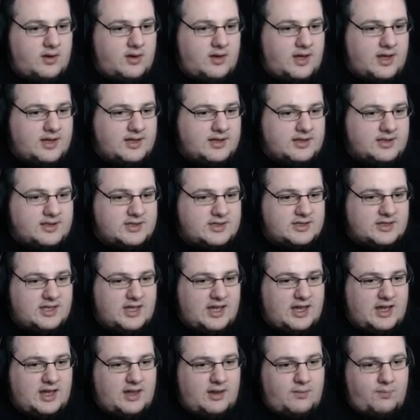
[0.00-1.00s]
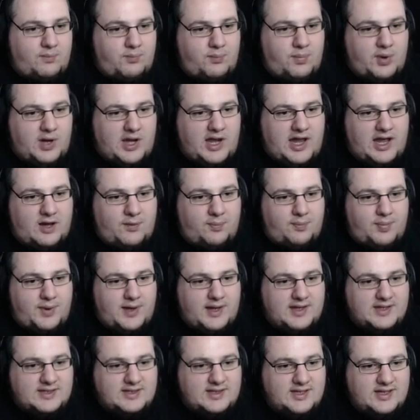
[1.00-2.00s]
That's the black
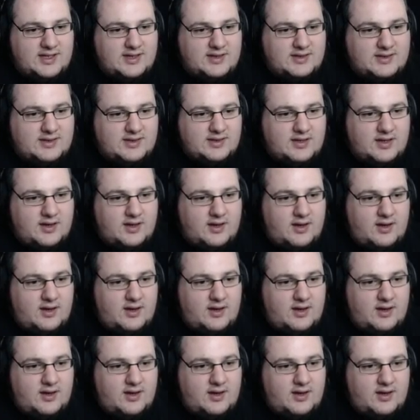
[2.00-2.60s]
pieces.